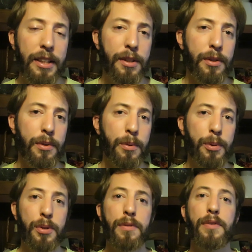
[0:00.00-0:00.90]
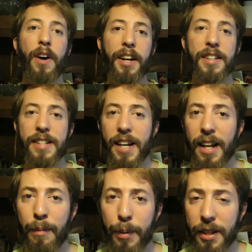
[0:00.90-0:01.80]
to beautify the
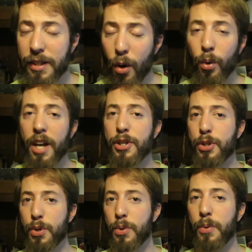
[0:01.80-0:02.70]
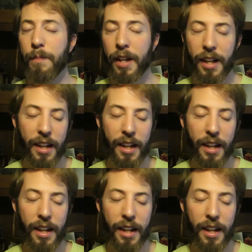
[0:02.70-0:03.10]
tale, but no less true.